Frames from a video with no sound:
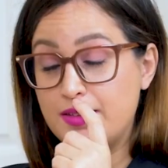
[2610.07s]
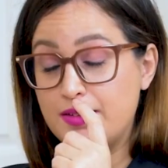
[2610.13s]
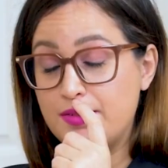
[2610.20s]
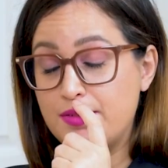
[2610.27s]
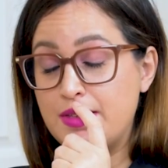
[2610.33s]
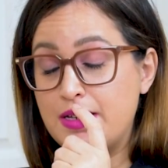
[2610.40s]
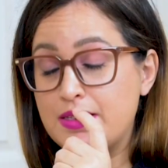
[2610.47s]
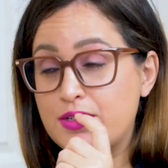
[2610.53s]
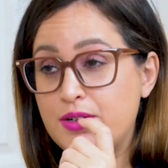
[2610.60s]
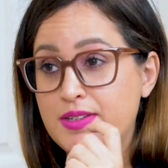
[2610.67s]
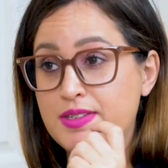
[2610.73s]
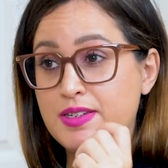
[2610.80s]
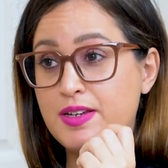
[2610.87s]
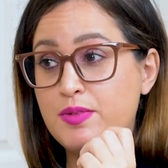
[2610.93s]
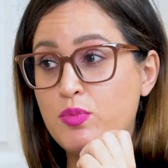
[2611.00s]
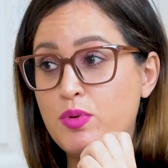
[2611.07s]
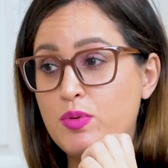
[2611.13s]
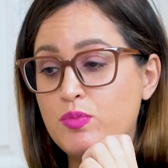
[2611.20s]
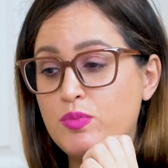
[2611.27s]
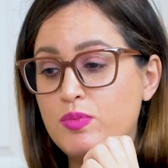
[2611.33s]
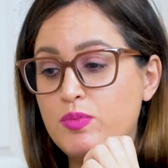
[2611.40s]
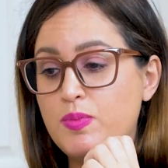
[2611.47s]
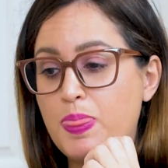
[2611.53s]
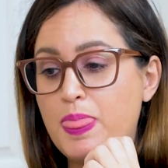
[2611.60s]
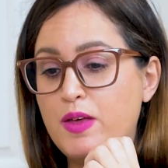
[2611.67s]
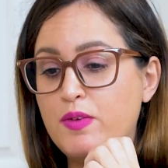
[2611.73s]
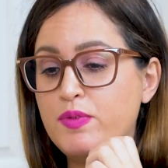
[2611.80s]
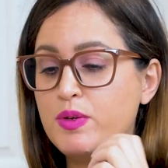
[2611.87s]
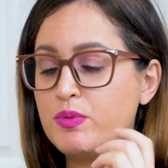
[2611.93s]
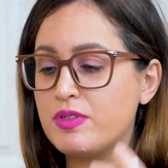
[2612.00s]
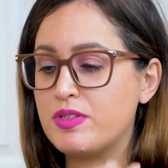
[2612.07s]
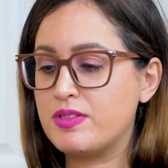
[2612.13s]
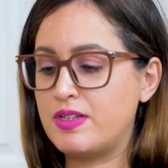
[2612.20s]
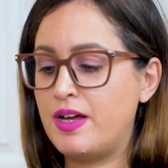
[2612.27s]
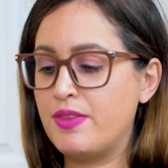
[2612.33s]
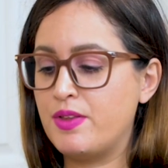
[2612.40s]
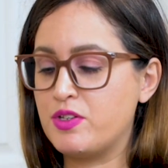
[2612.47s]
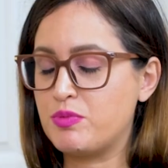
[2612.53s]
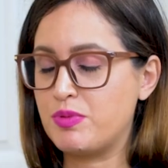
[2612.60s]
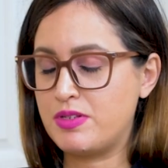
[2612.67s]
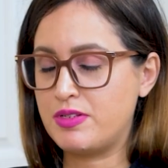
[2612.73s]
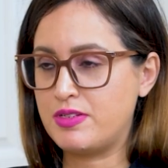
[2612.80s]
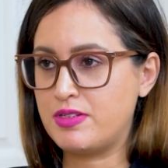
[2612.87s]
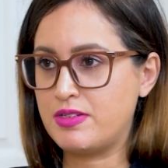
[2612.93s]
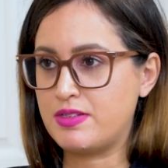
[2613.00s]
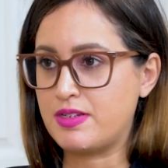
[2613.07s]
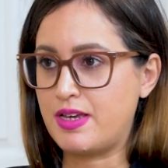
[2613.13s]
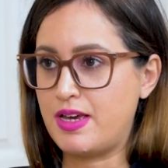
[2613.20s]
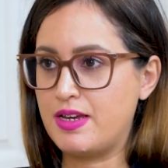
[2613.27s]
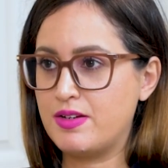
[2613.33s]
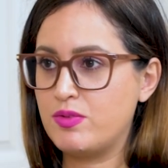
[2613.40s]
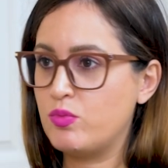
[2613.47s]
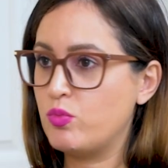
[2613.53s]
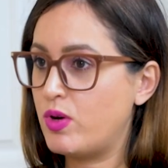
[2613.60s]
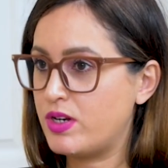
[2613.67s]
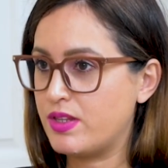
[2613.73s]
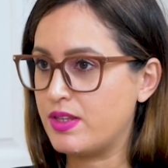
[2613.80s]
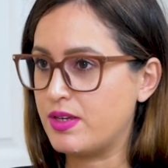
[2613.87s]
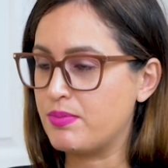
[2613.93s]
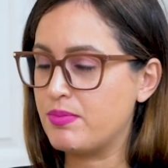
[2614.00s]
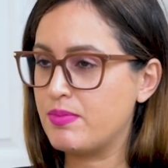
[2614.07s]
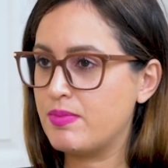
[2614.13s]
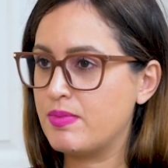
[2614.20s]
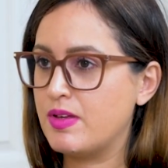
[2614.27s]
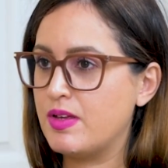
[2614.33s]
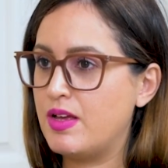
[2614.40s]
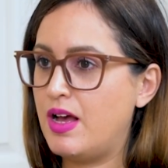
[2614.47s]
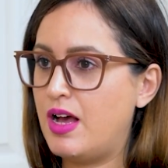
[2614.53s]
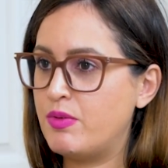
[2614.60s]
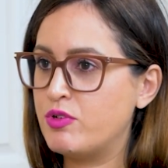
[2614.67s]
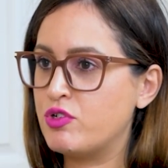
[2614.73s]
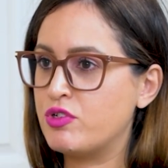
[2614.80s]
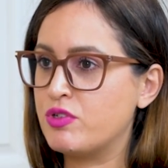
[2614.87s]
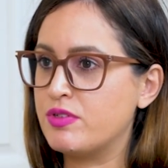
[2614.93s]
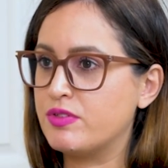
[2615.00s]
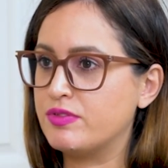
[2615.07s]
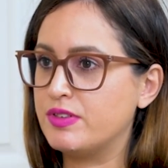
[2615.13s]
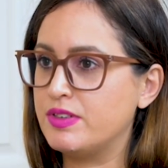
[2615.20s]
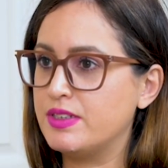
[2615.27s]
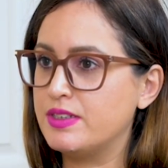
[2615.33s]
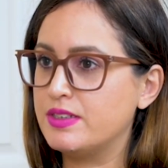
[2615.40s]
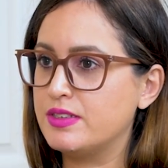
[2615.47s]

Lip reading: That's crazy. If you would start those businesses again, one of them, how would you do it differently?